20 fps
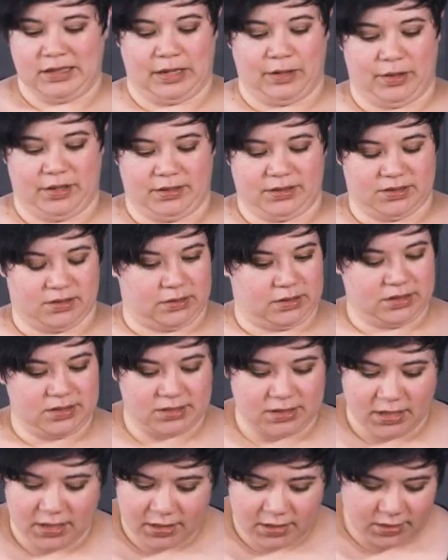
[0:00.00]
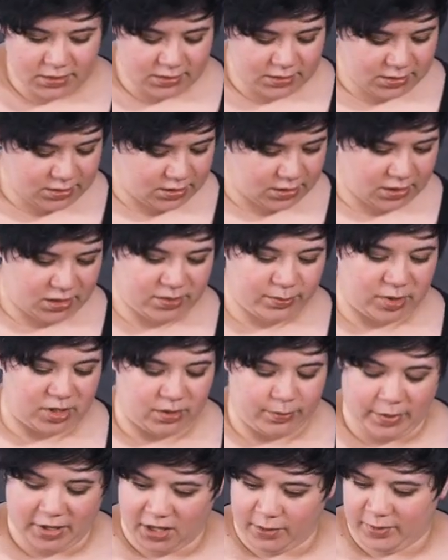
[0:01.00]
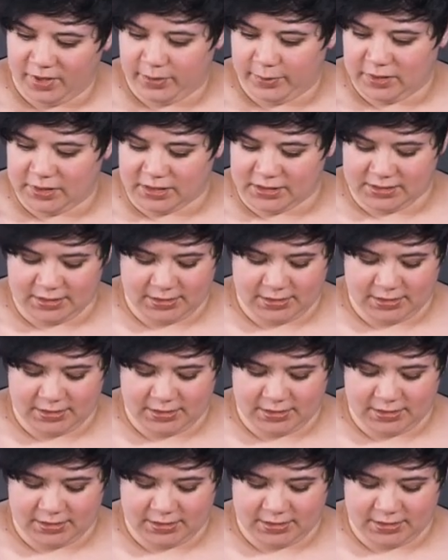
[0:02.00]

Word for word: All right, so this guy is done. I'm gonna pop him in the